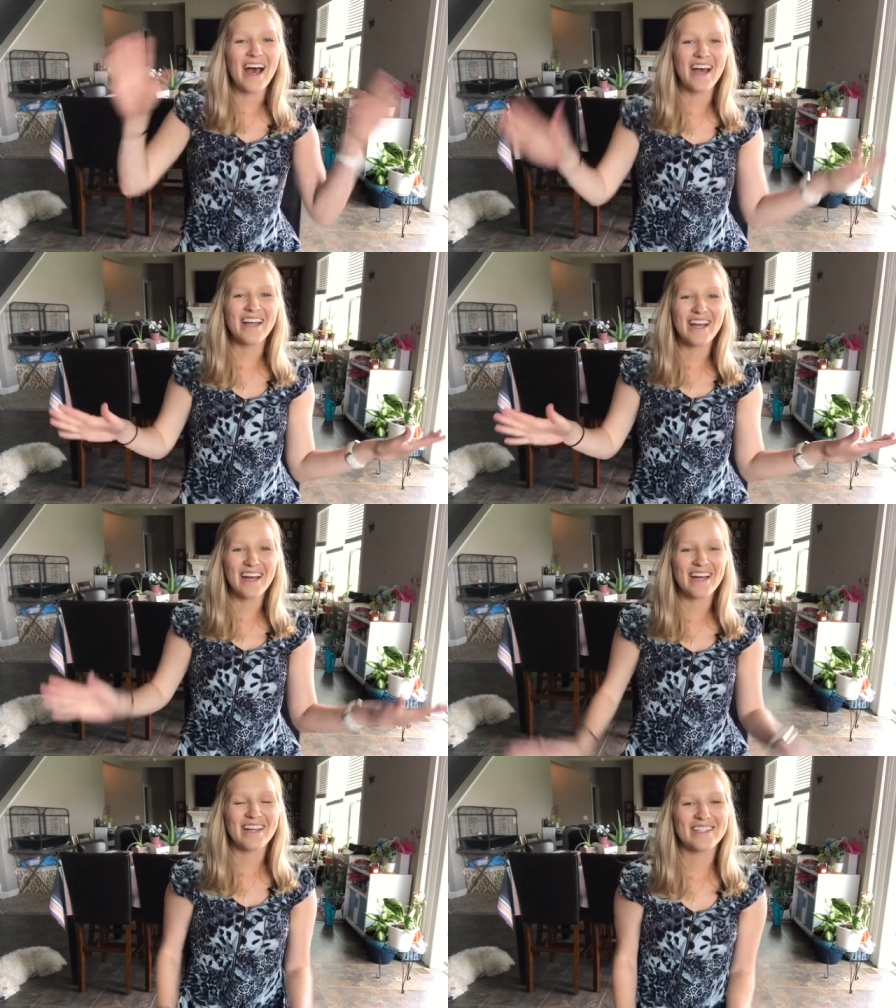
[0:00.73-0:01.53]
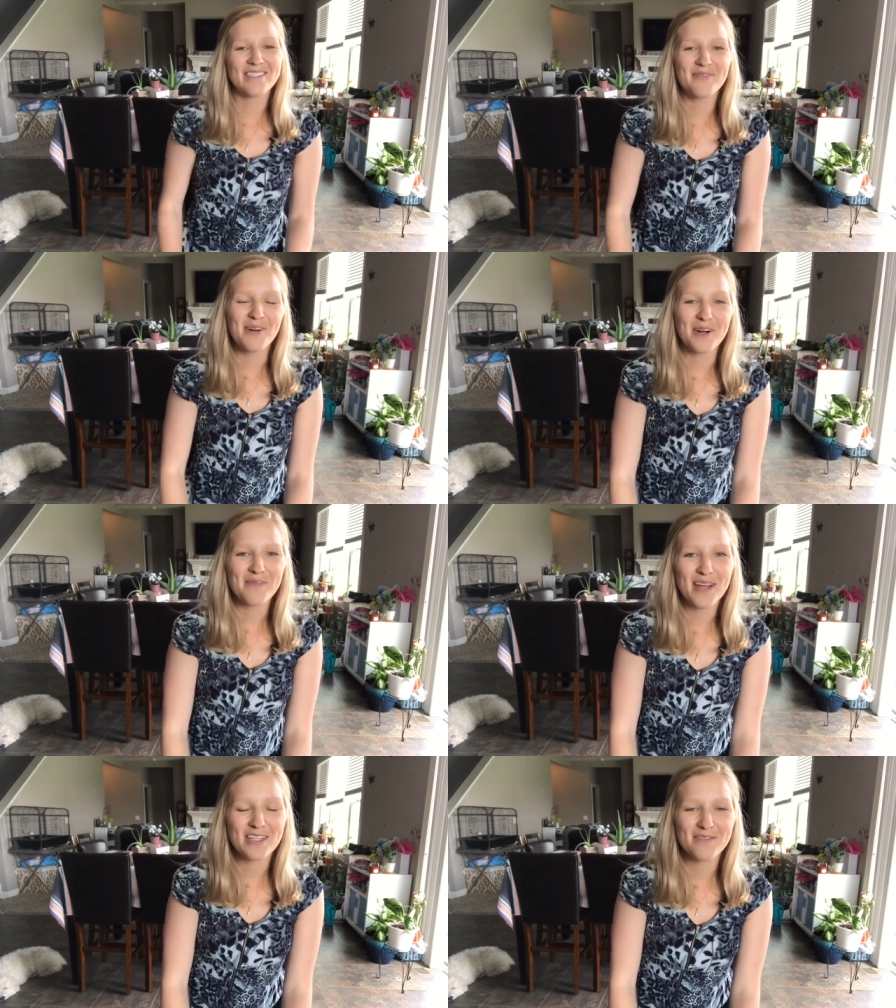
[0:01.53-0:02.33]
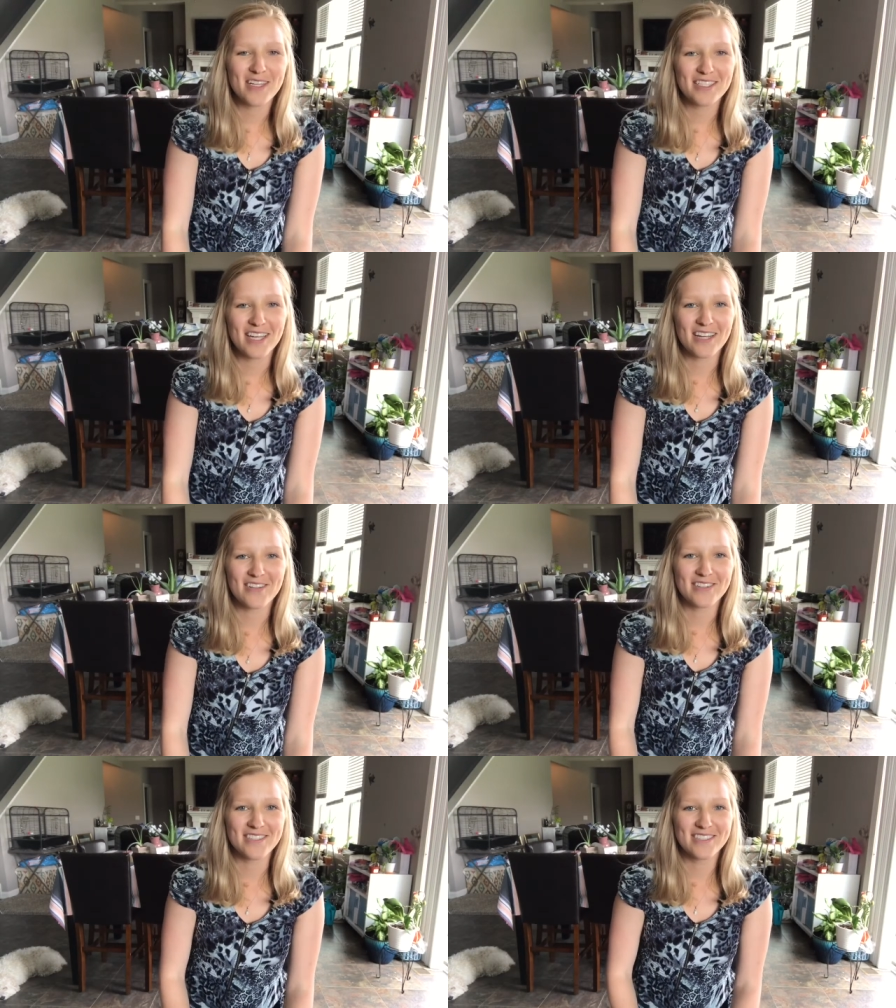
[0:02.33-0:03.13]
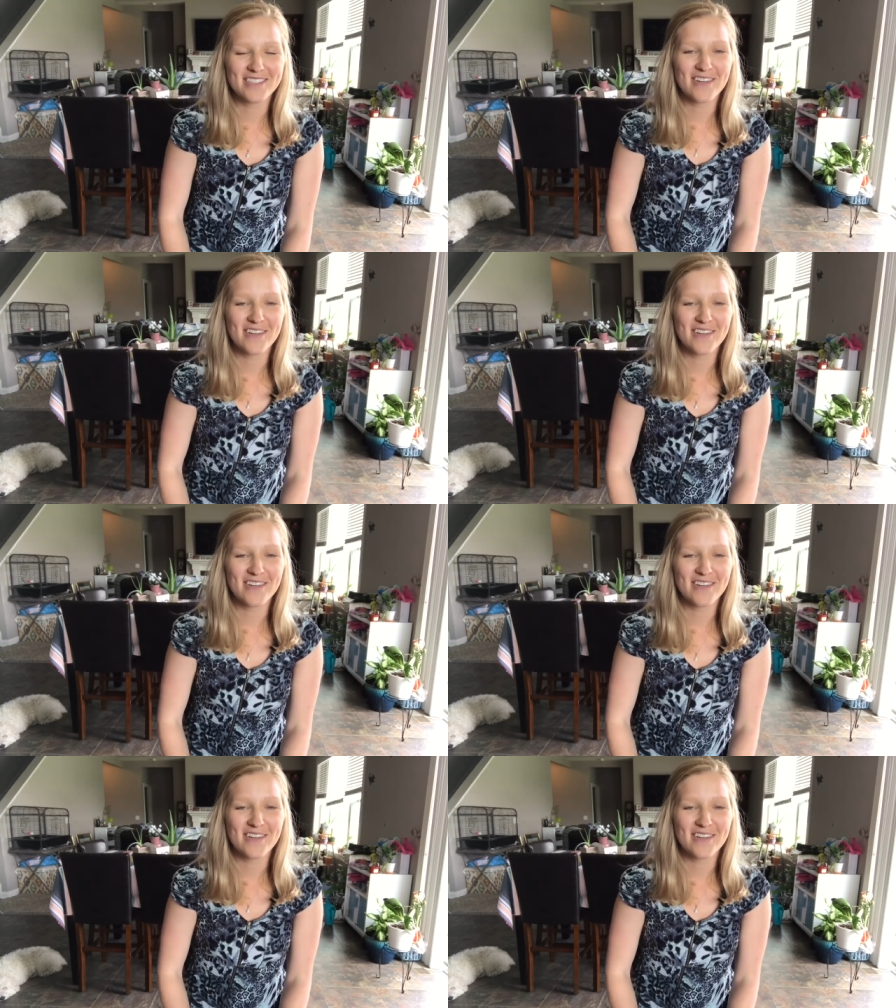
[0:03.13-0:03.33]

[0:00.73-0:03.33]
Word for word: Hi guys, welcome back to my channel.